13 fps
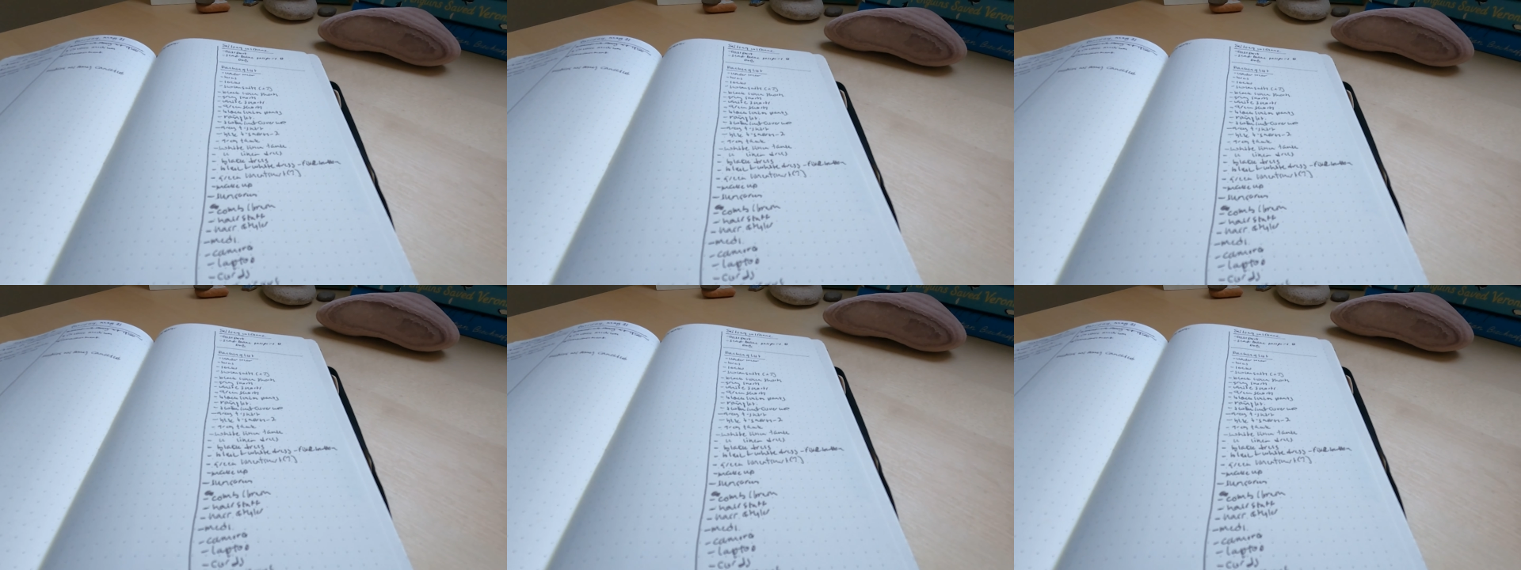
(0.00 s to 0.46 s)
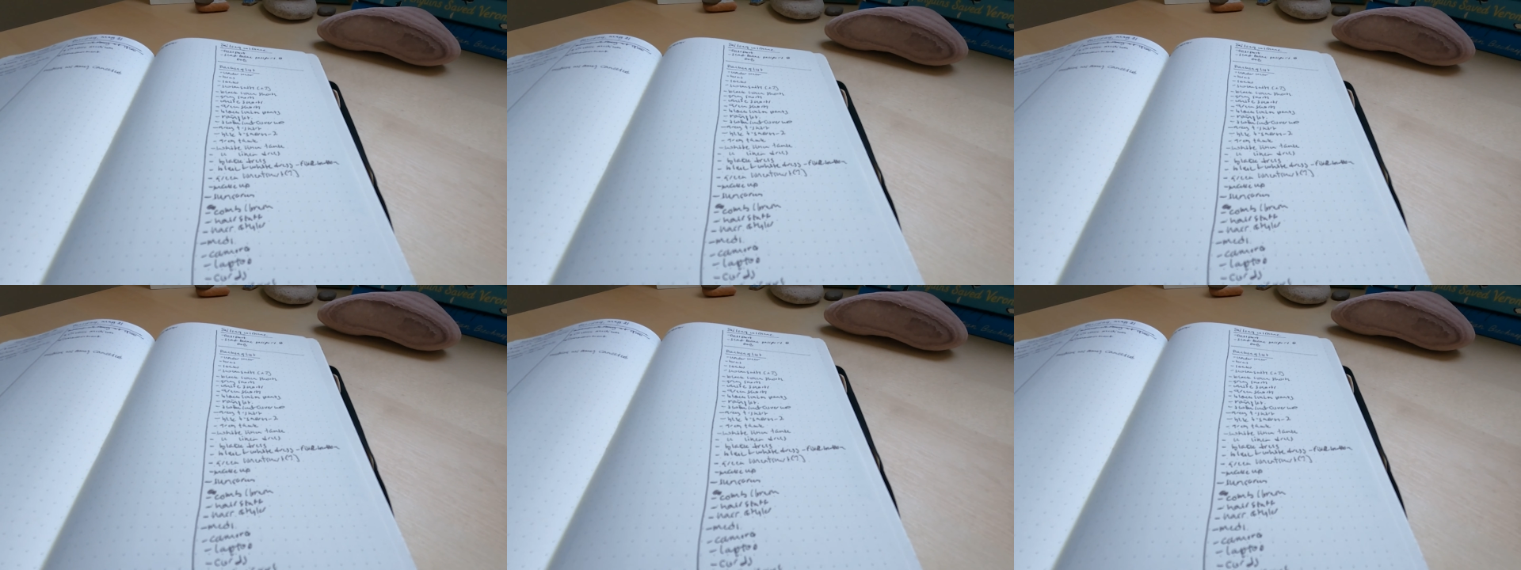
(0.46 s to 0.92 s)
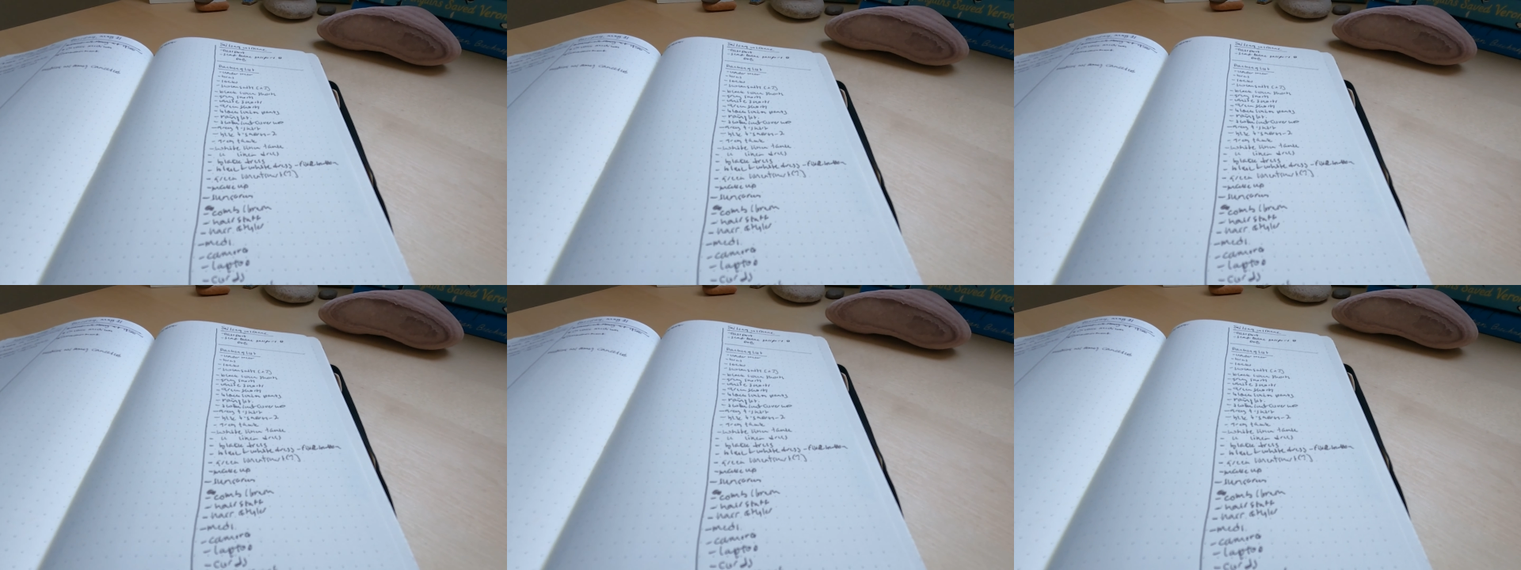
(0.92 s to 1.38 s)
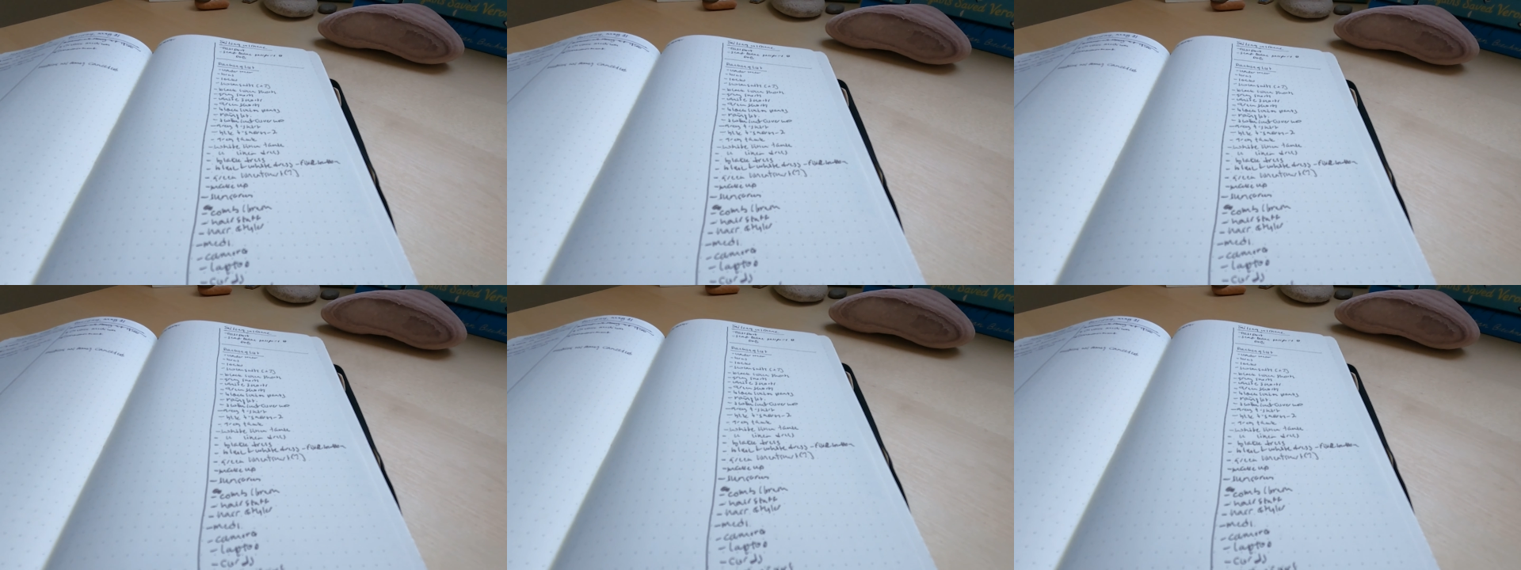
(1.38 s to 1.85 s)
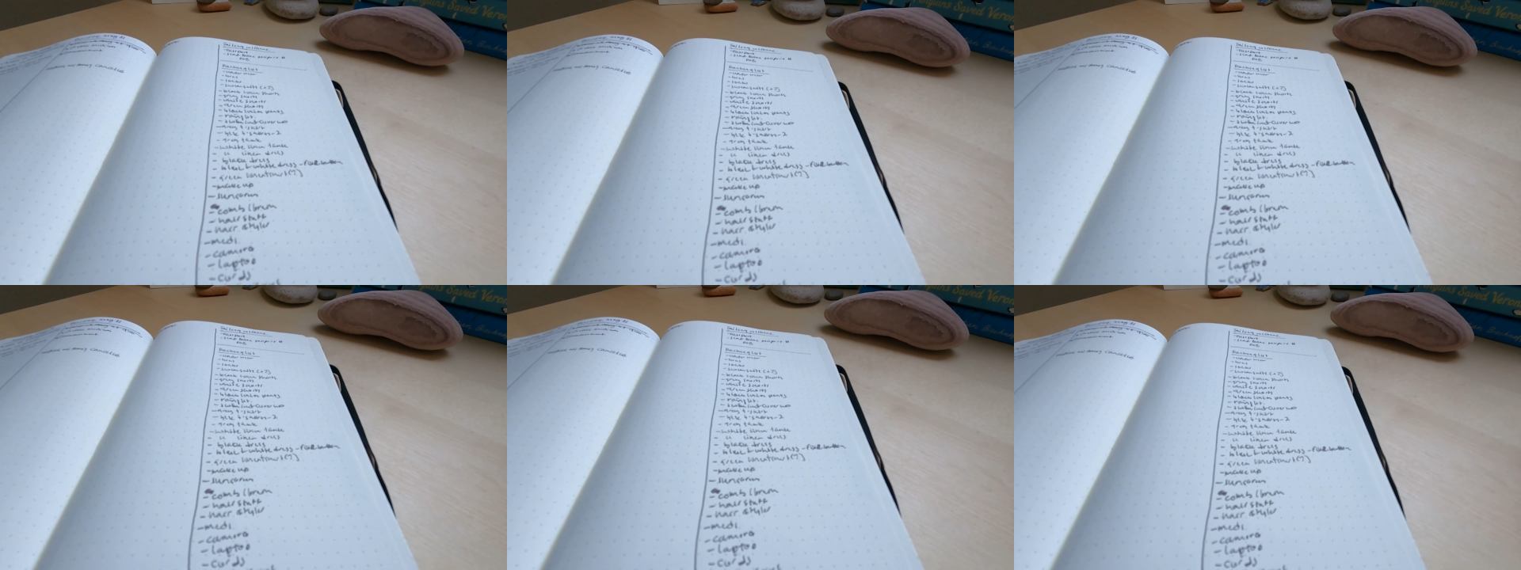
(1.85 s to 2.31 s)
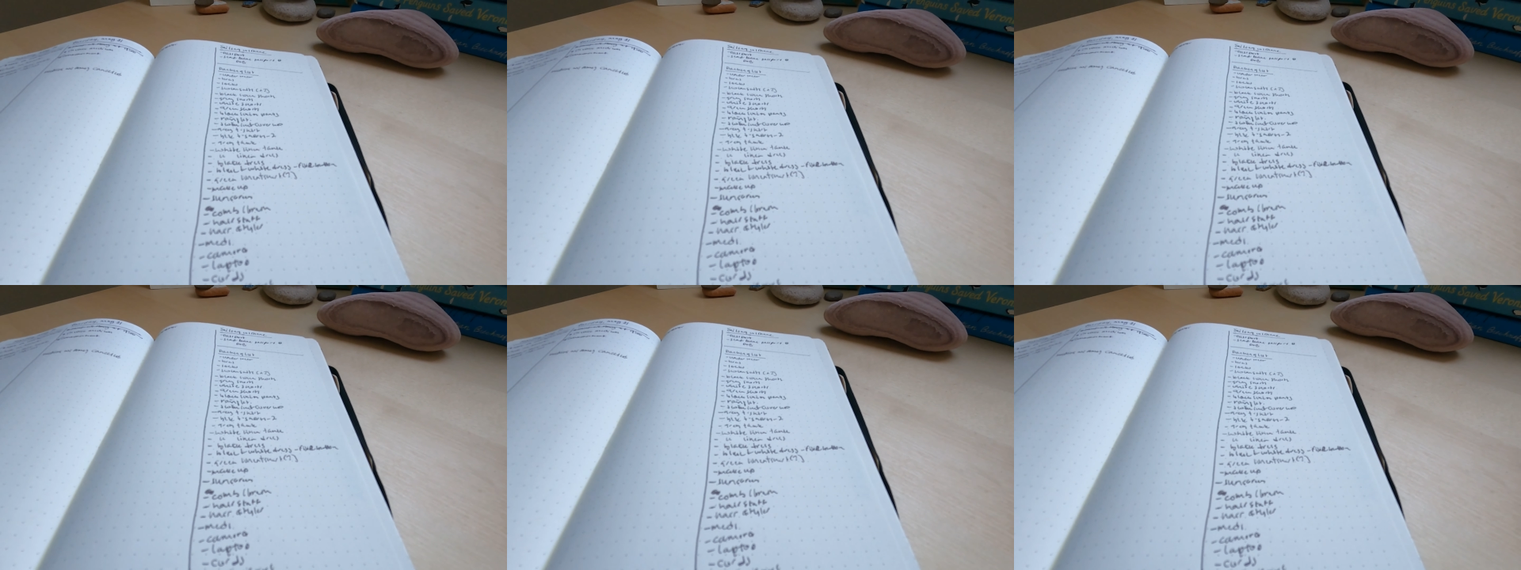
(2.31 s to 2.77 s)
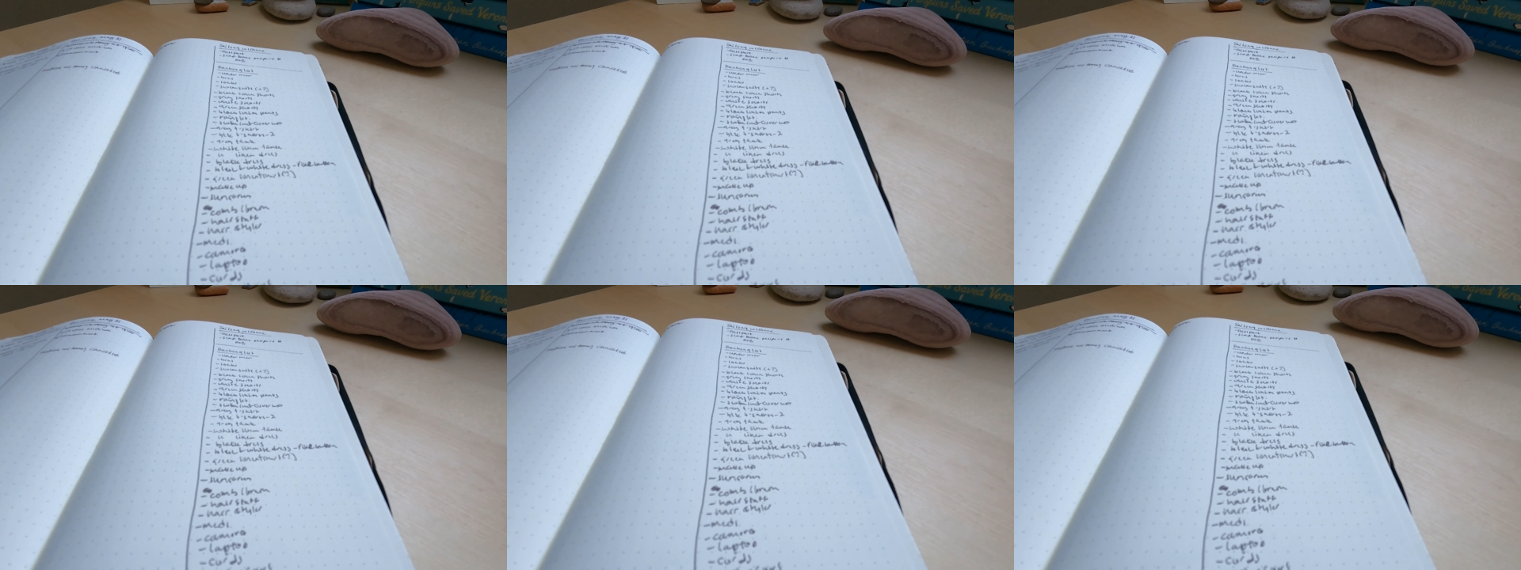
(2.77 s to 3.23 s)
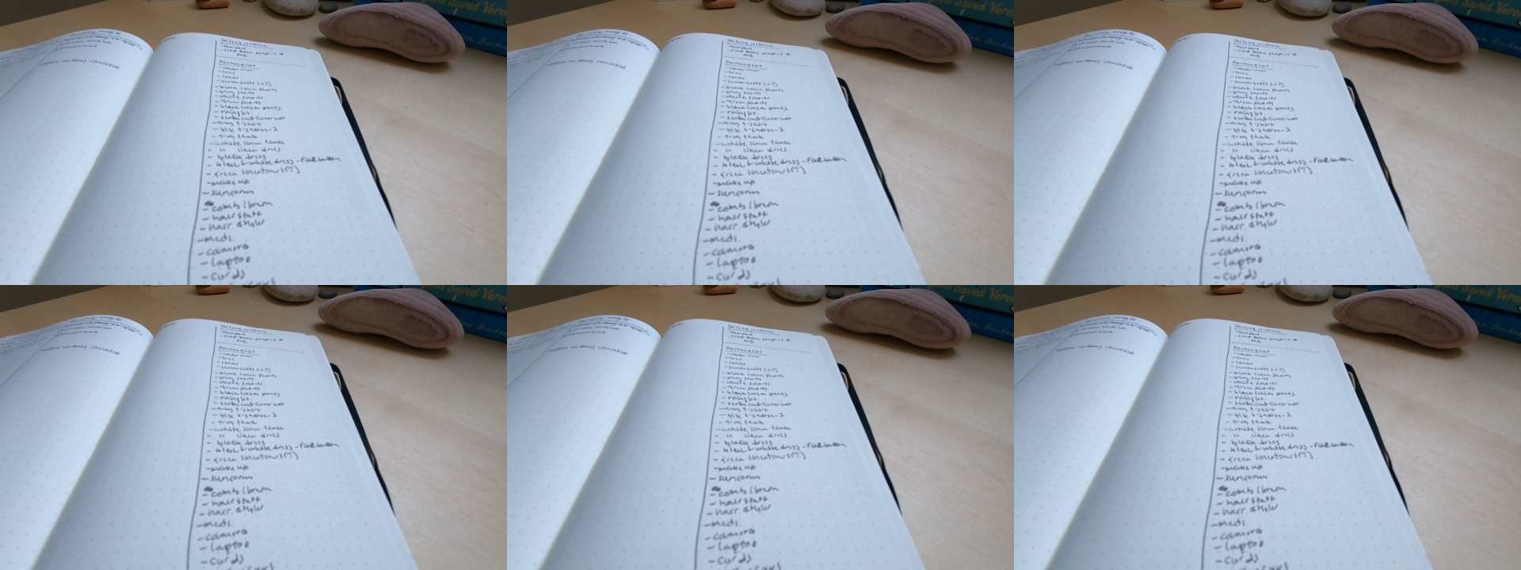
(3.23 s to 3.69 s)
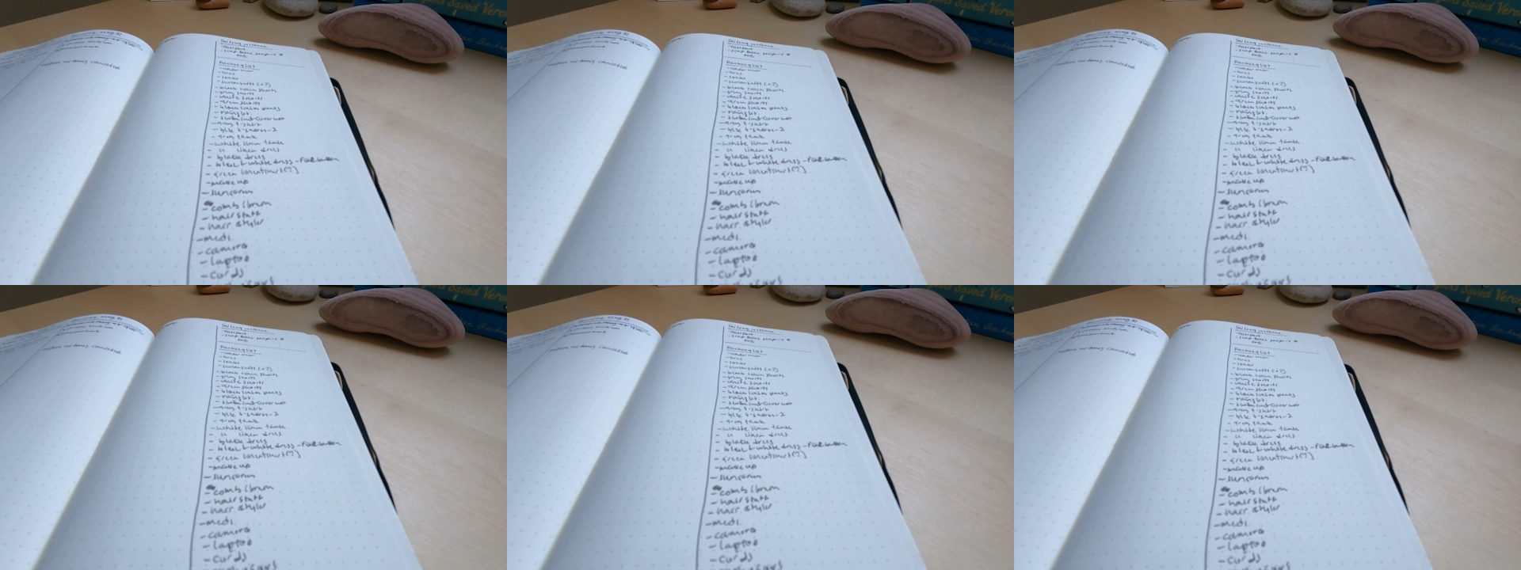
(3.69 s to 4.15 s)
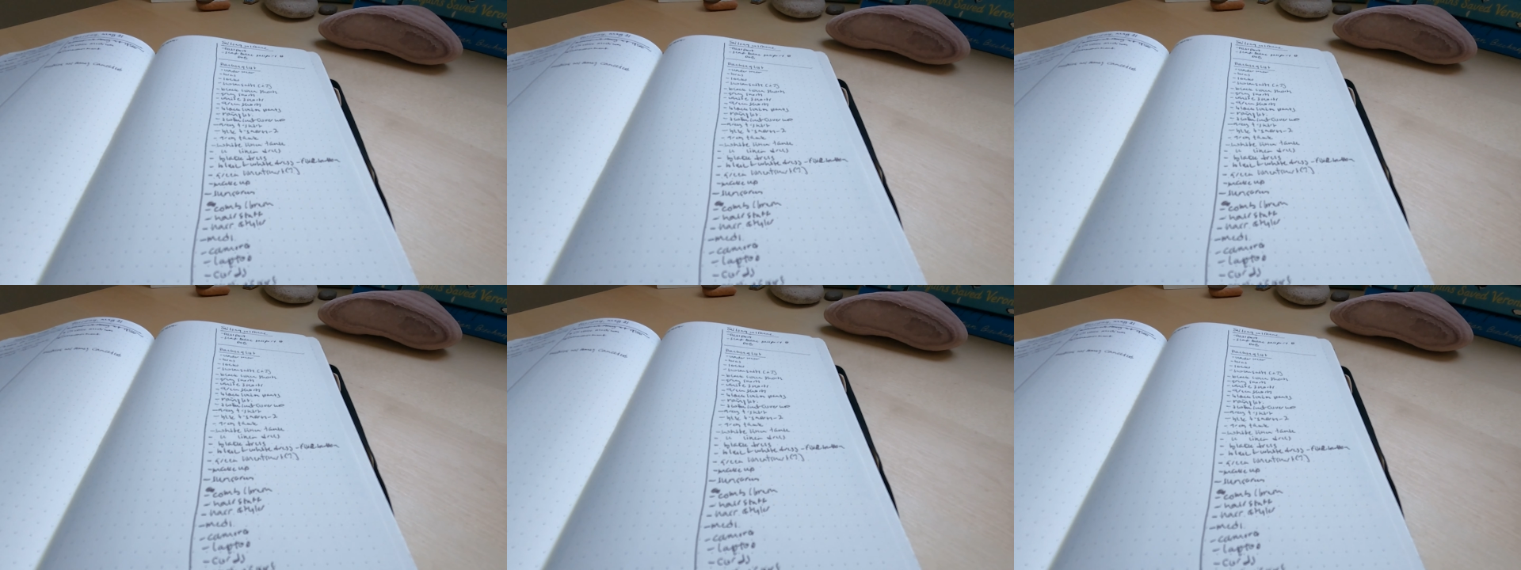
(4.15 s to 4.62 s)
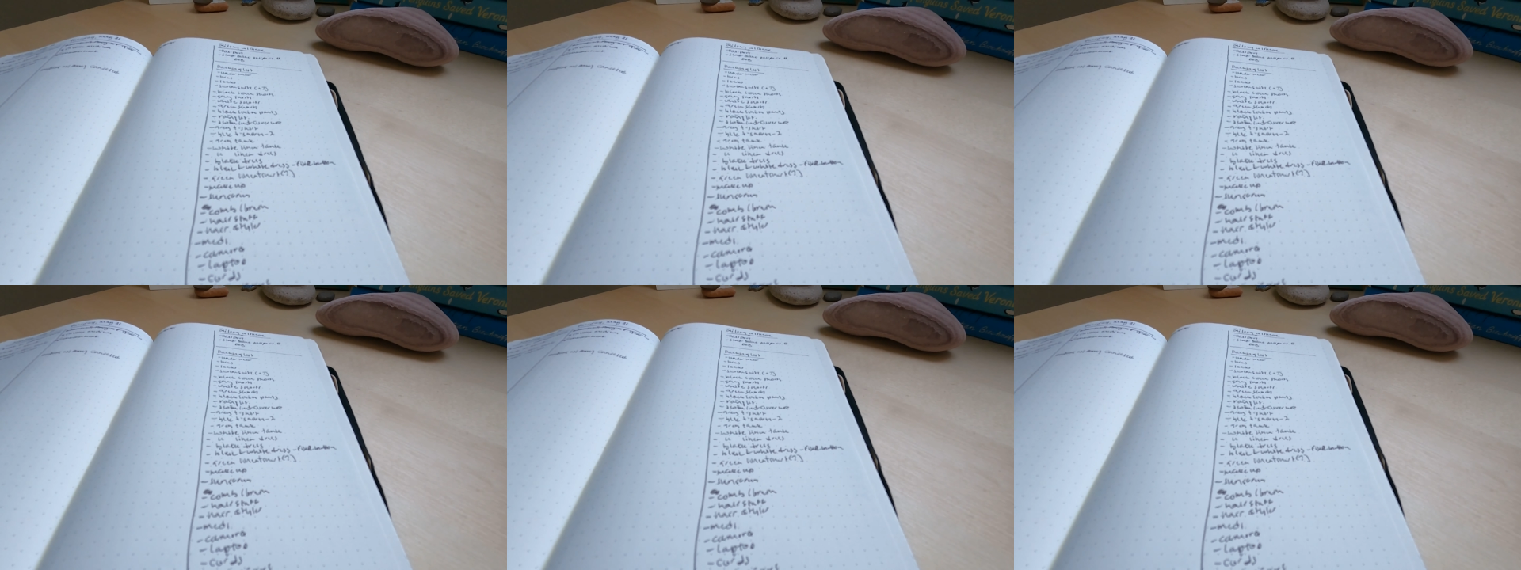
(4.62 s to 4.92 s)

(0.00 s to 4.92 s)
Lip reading: (no speaker visible)